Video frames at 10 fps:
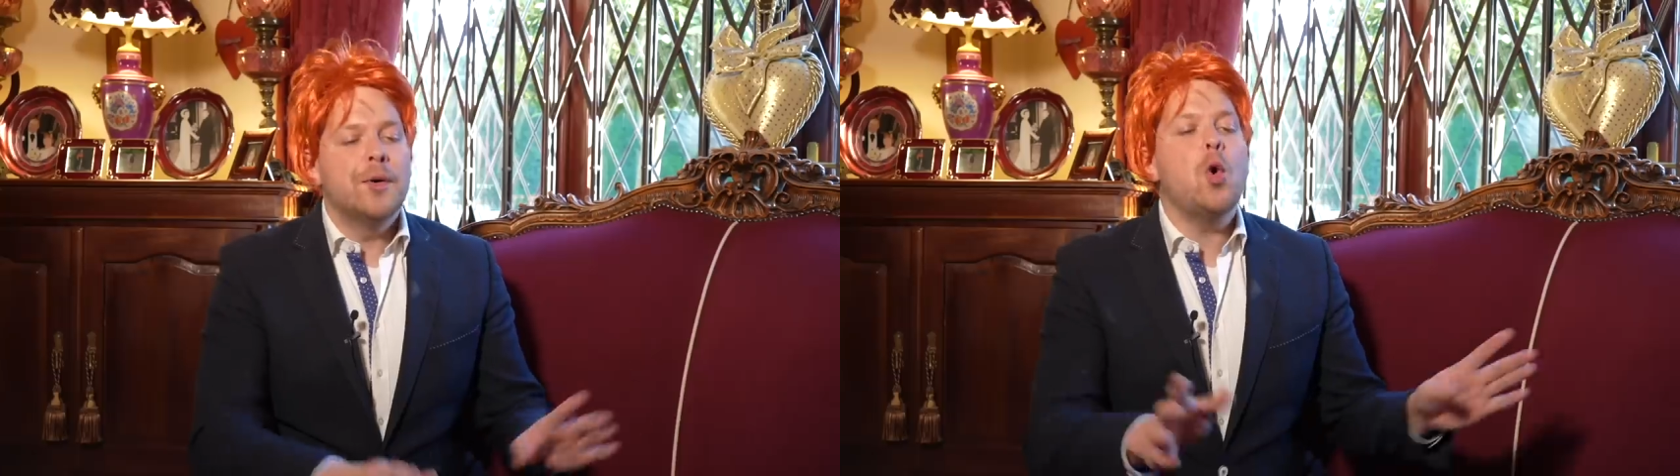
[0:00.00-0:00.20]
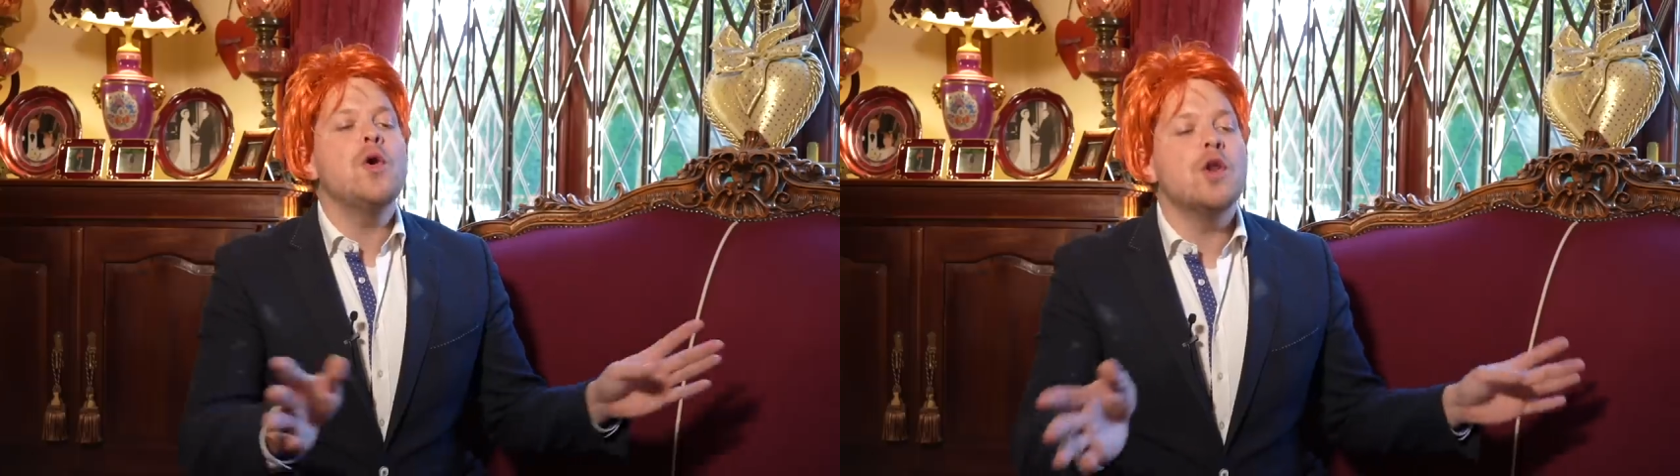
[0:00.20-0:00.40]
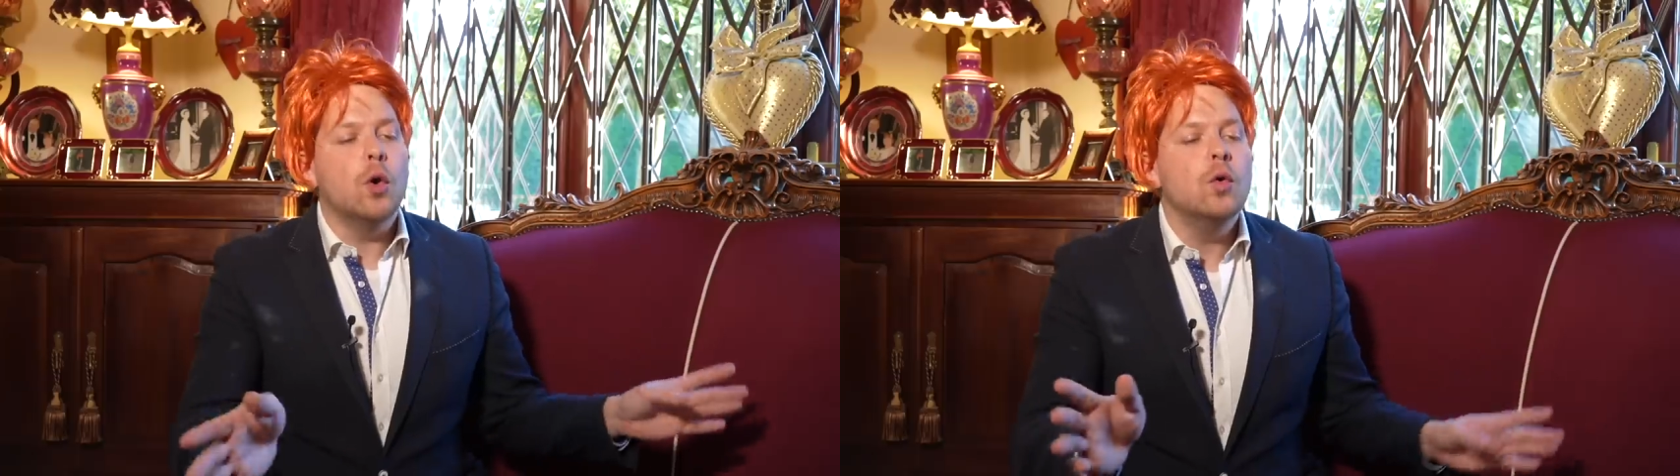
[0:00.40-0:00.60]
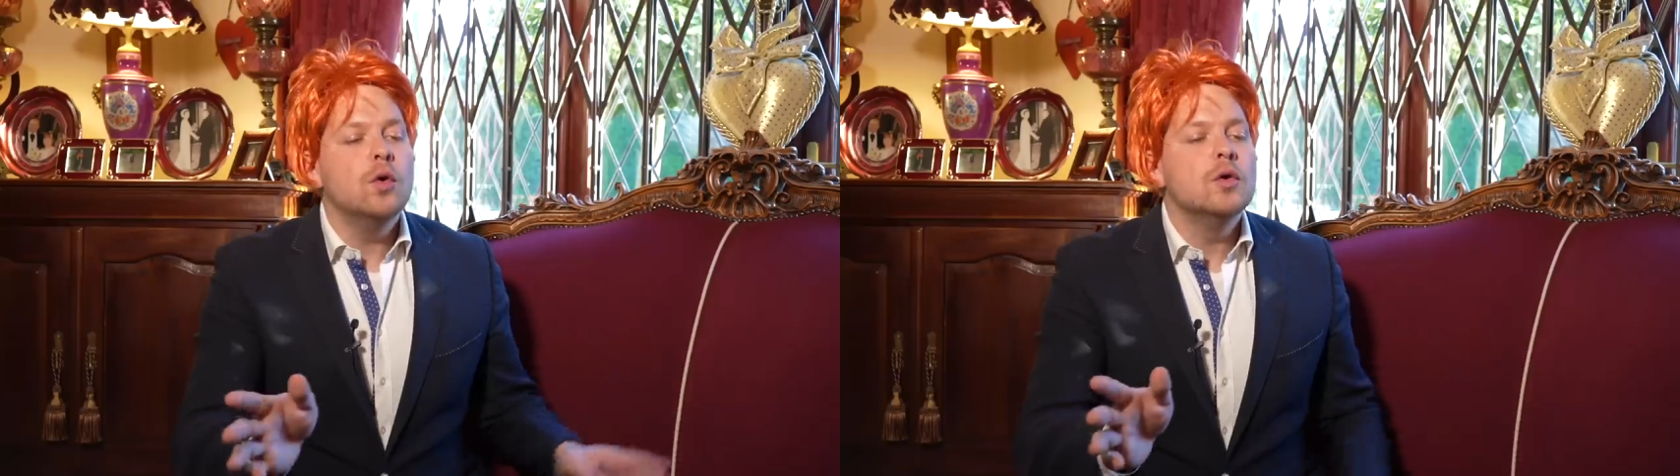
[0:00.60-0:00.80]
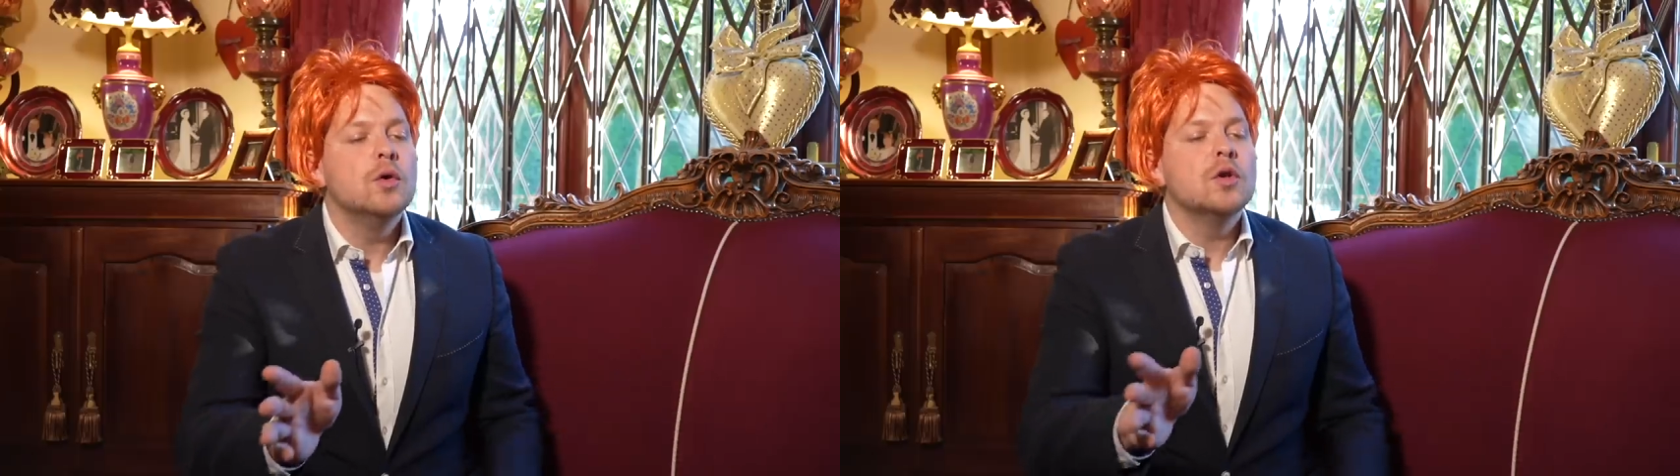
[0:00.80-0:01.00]
but all in all,
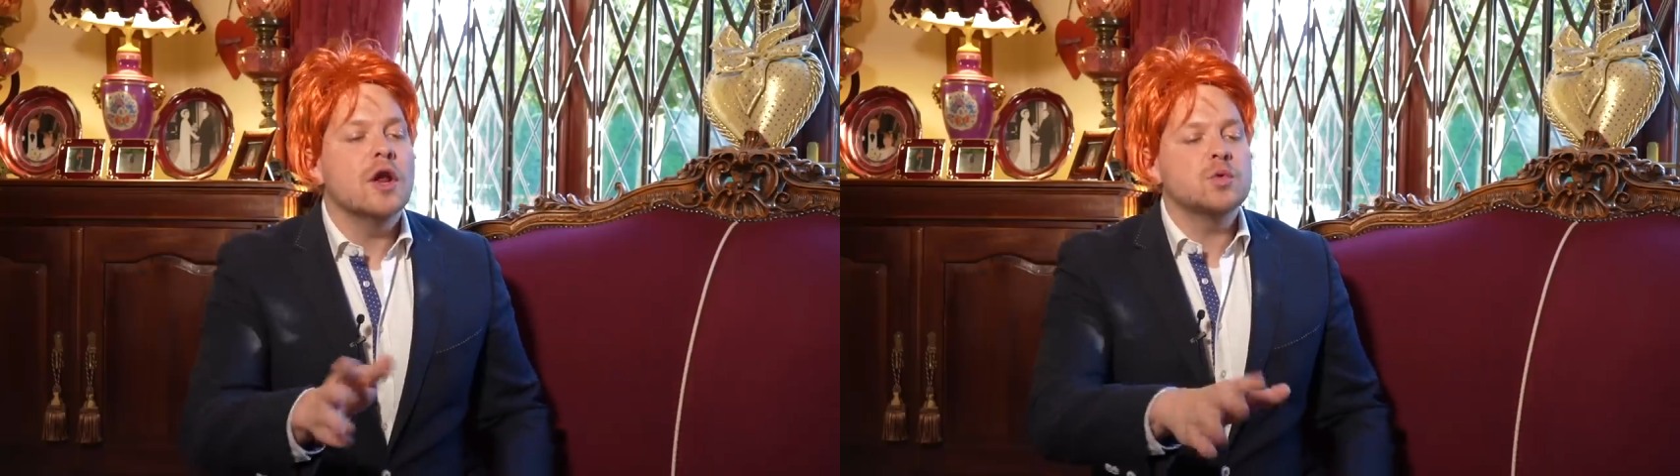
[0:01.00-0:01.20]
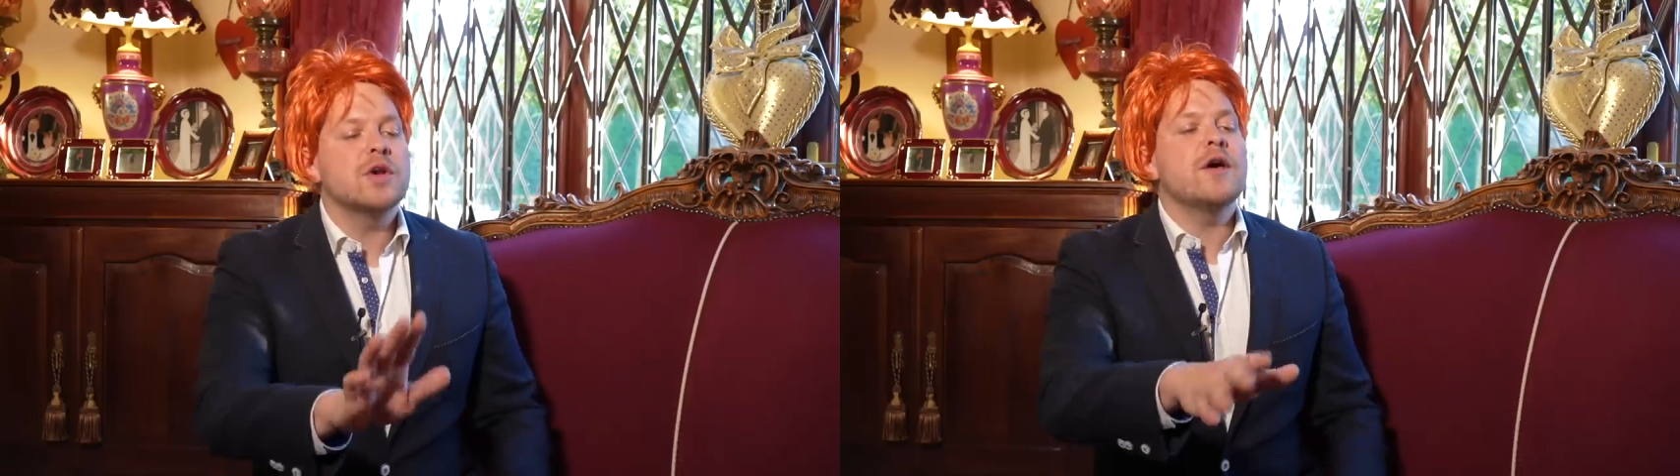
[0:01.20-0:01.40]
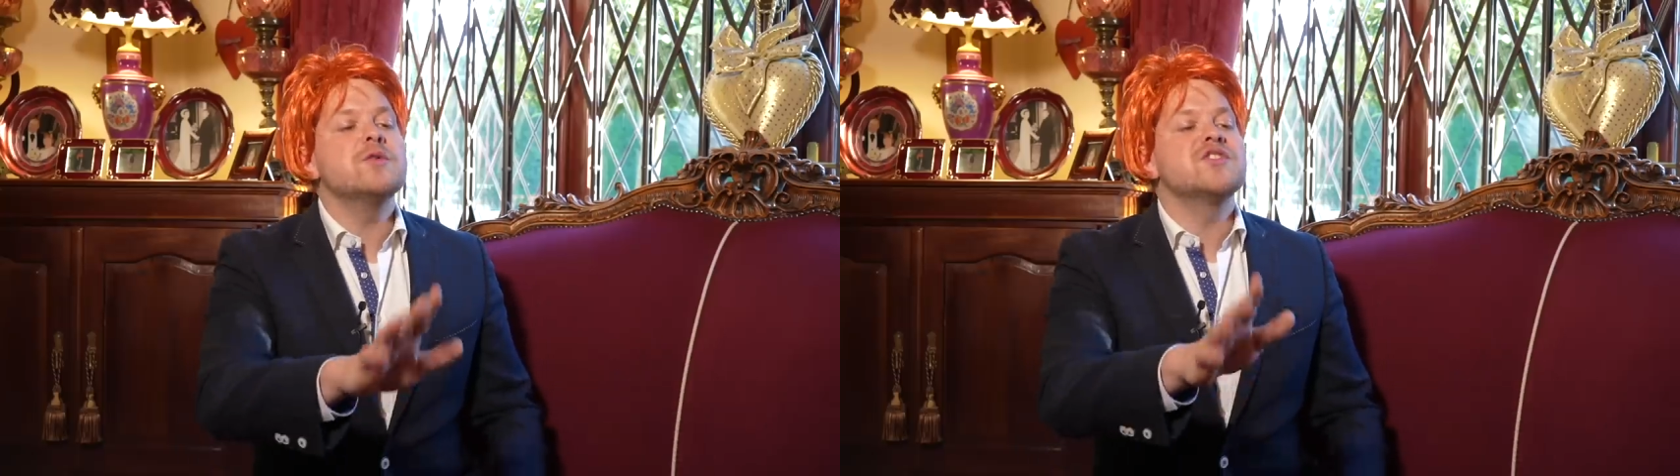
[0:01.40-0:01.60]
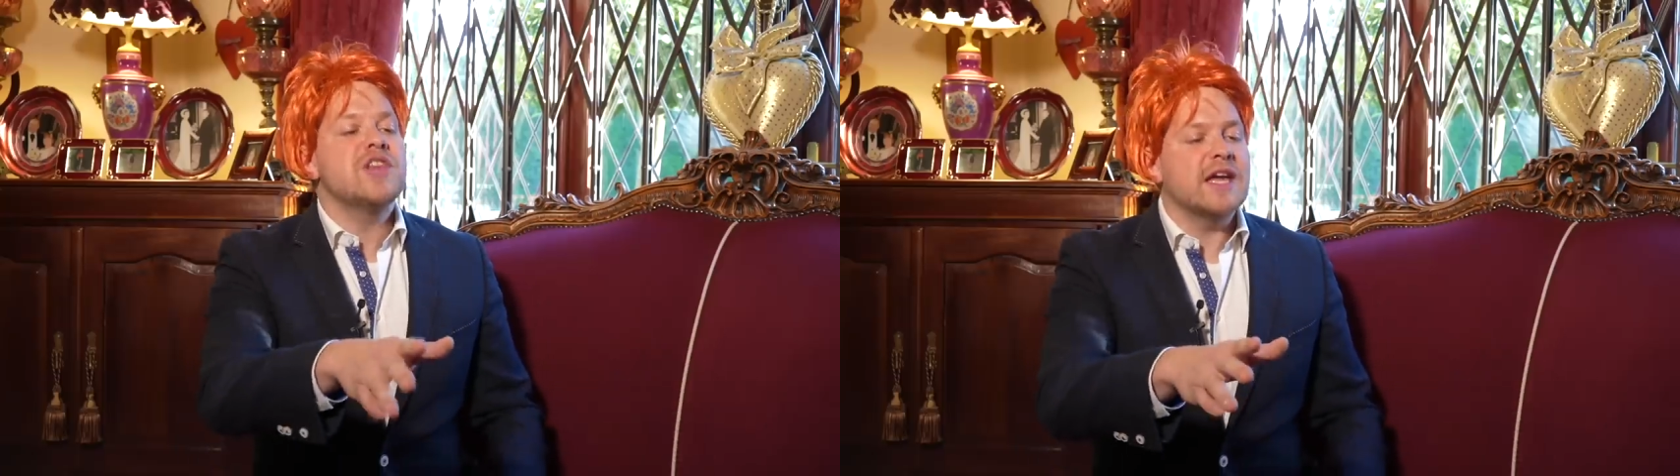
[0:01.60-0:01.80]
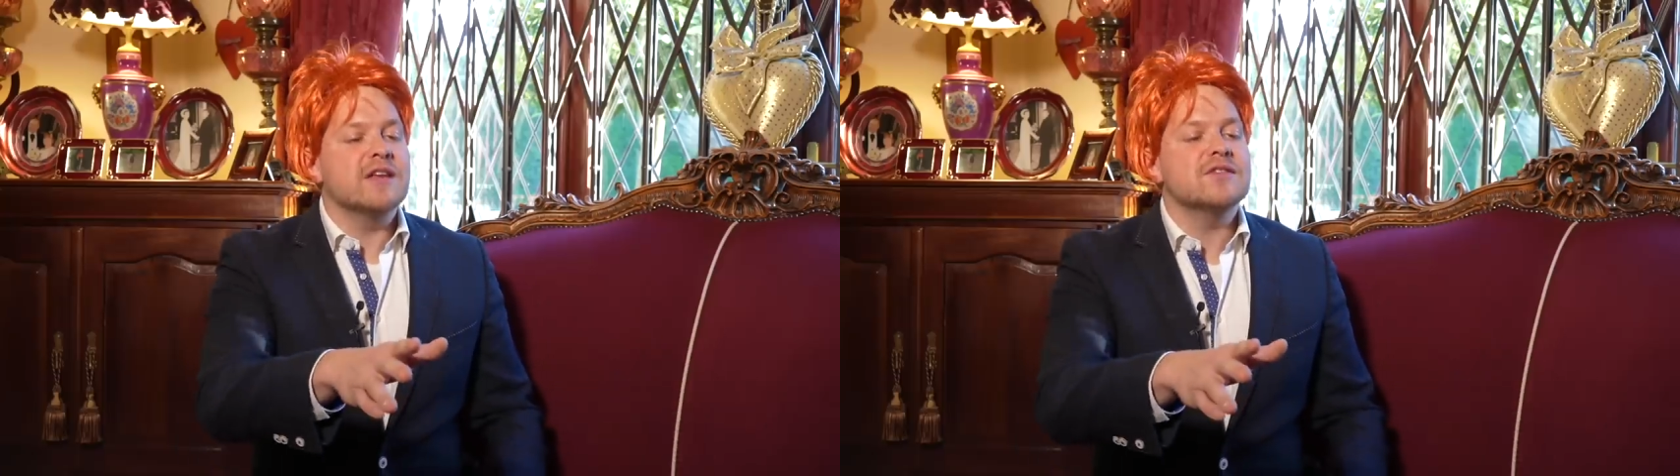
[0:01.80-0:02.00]
you know, it's one of those
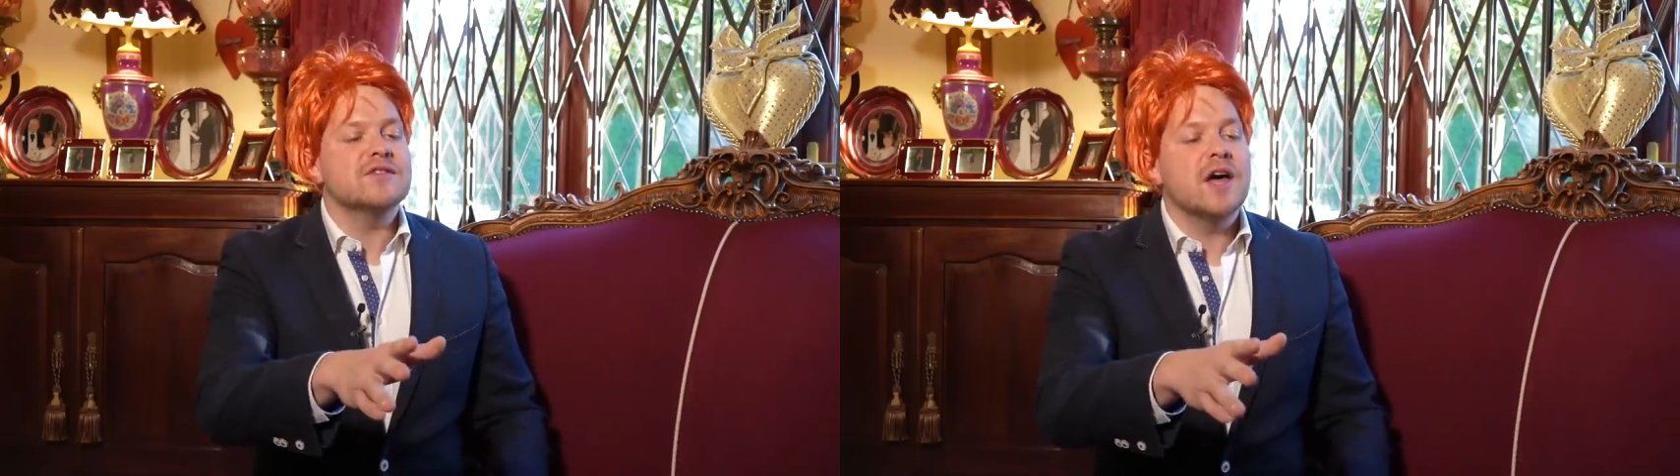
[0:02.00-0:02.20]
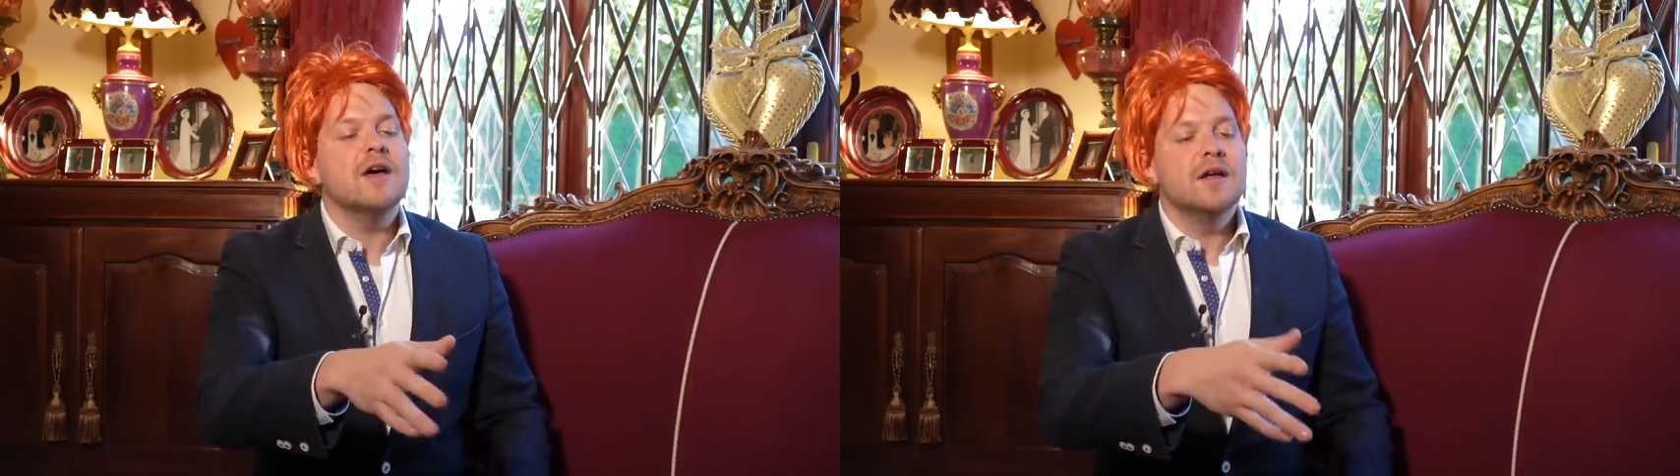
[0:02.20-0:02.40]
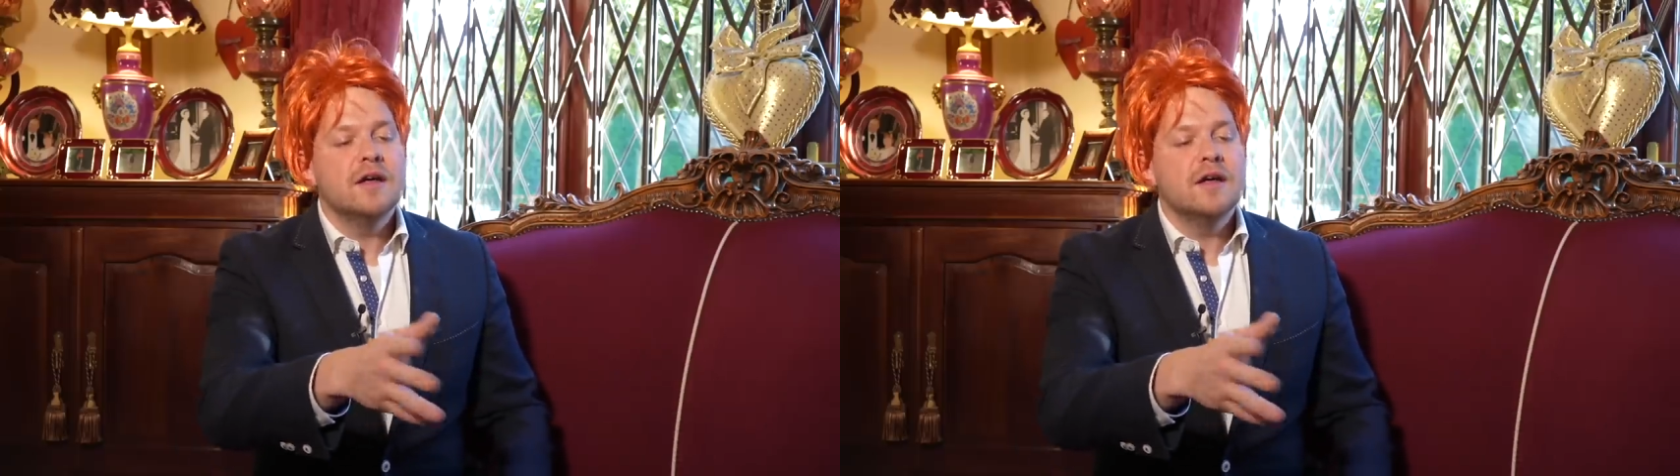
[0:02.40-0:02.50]
things that,